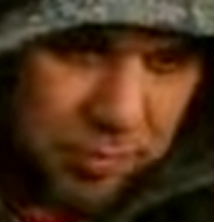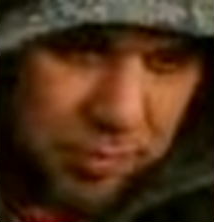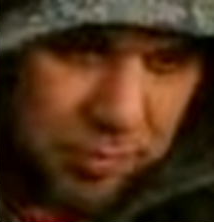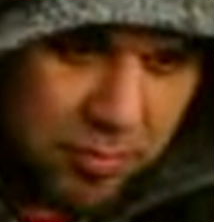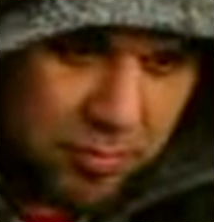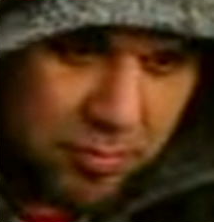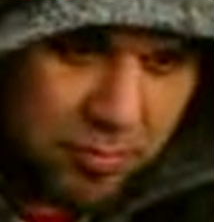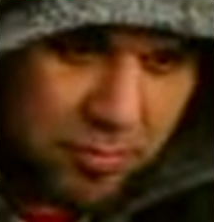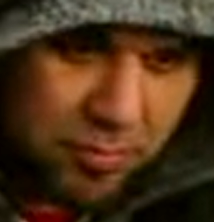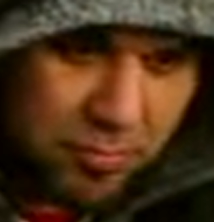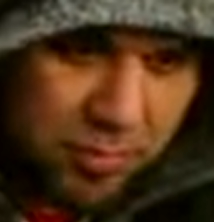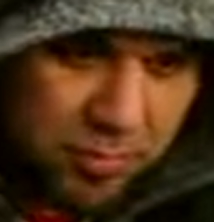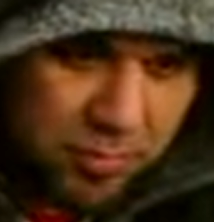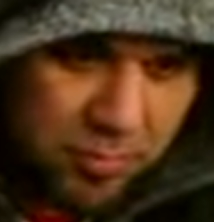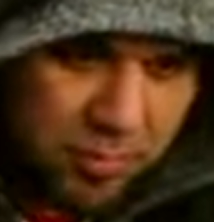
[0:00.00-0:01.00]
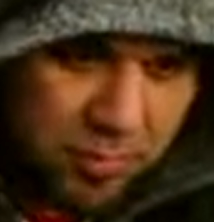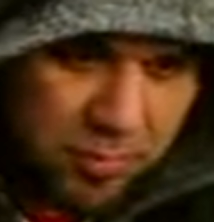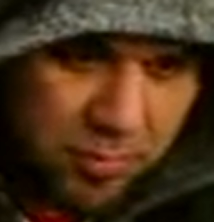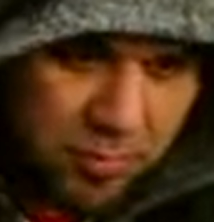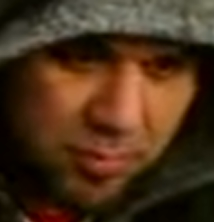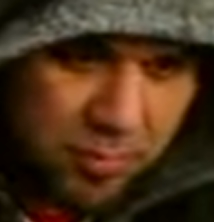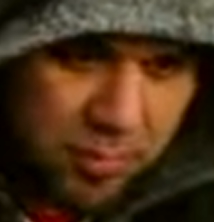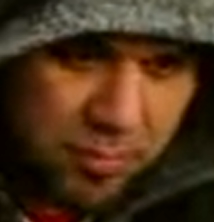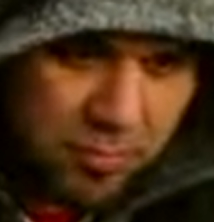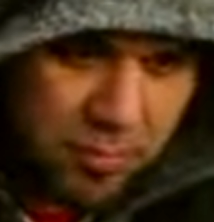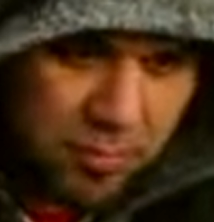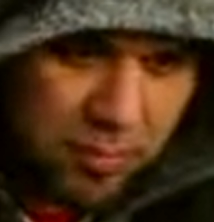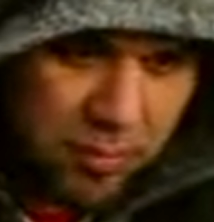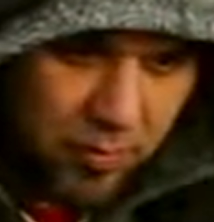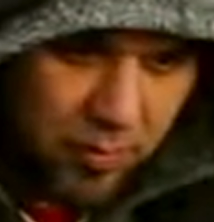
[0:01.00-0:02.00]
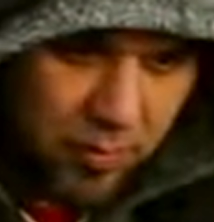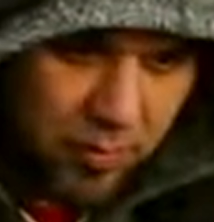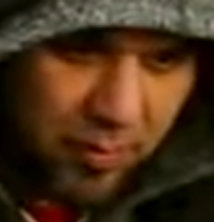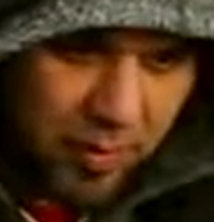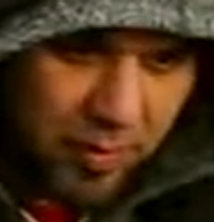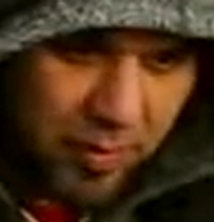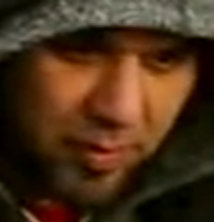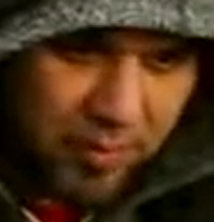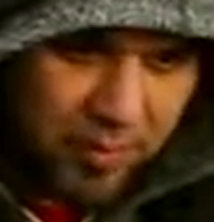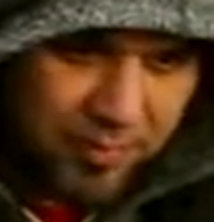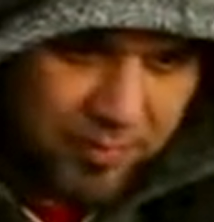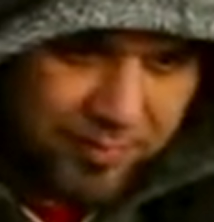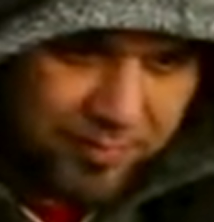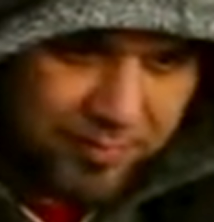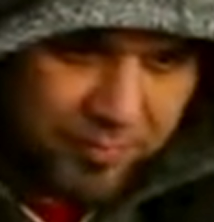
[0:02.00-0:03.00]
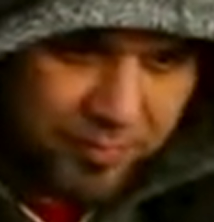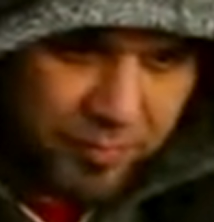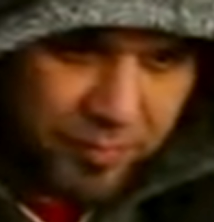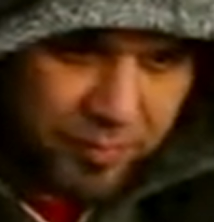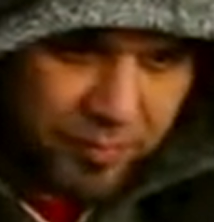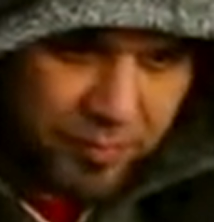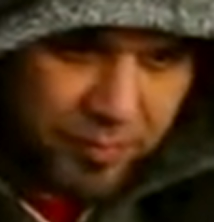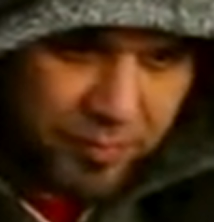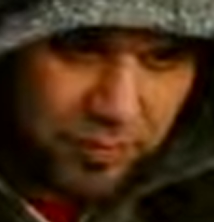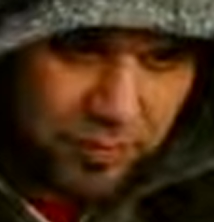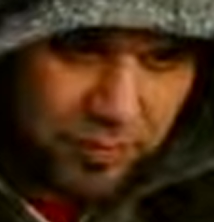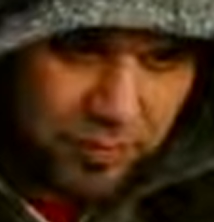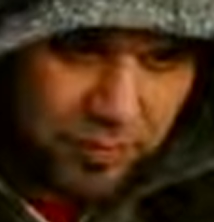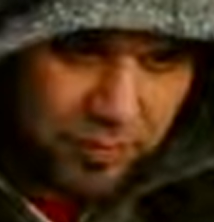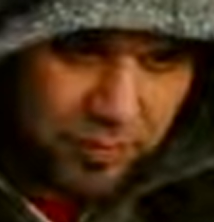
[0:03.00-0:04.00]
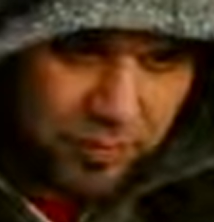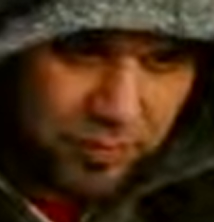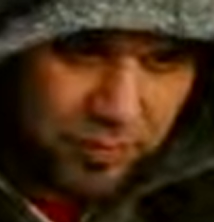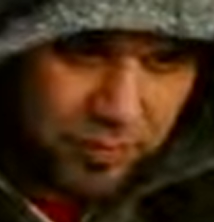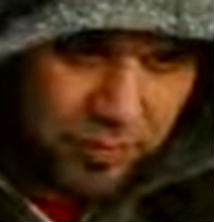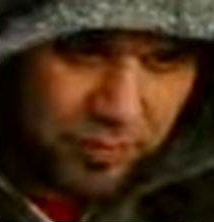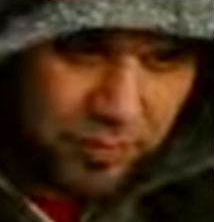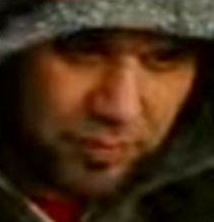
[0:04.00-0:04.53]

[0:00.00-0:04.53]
[no speech]